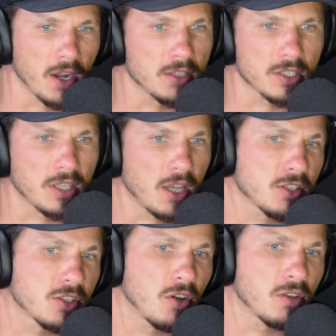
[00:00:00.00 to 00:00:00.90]
I just, yeah. I
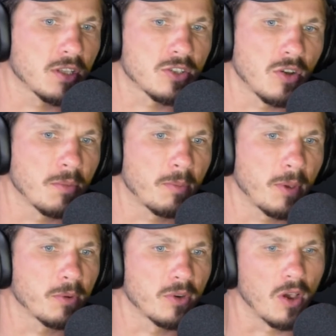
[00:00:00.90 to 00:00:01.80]
just know that so many
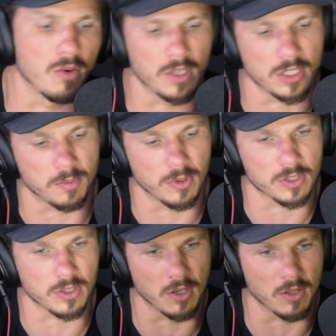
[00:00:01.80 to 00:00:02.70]
people know these
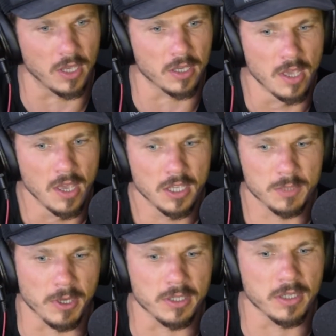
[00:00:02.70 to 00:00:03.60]
books. You know, yeah. like
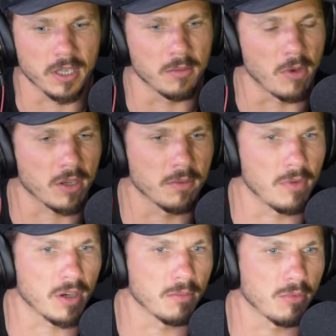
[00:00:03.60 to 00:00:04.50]
especially Kill Mock-
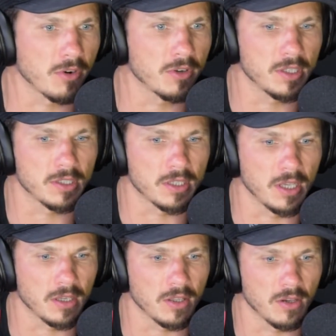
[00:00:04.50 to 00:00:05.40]
Mockingbird. It's
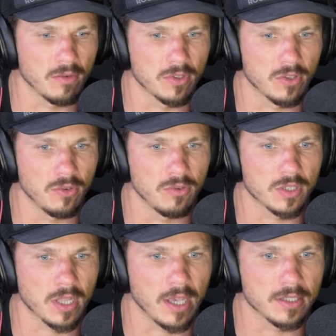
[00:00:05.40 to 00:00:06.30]
like you know, it's a
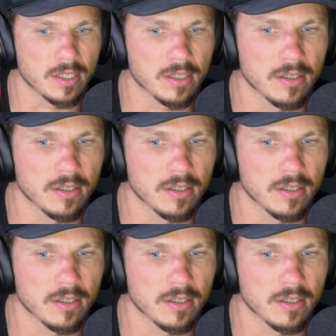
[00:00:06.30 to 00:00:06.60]
huge classic.